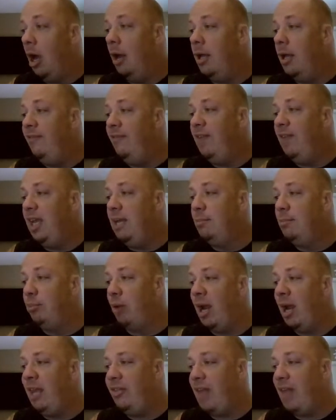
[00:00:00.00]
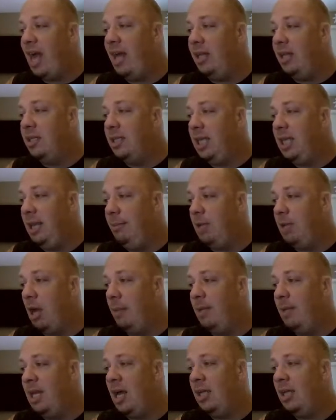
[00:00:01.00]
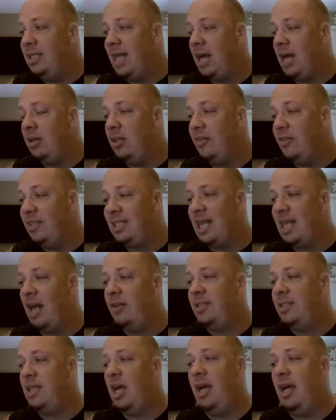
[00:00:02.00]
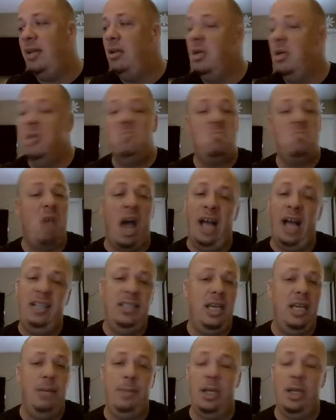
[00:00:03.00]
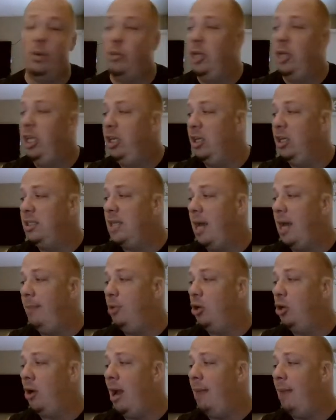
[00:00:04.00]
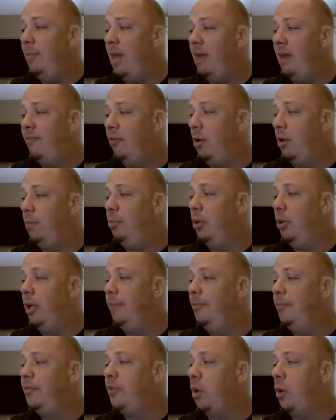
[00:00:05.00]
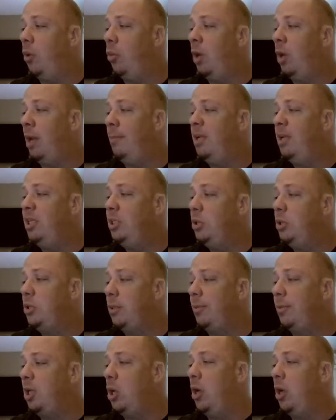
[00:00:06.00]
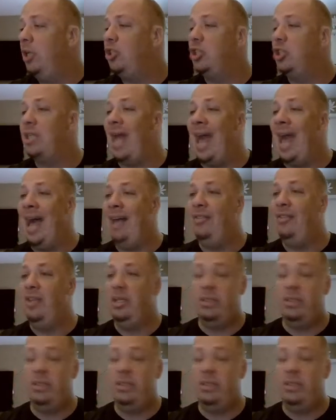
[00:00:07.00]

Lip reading: If it can break that and keep coming on down to the south side, I'd say it'd be a really good time to grab that for a put. So what I'm going to do is I'm going to go ahead and just add this